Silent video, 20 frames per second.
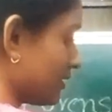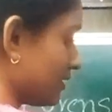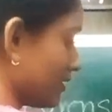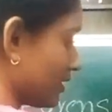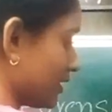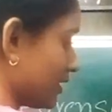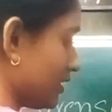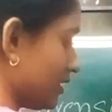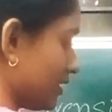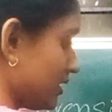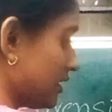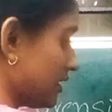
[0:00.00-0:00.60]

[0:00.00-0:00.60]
Okay,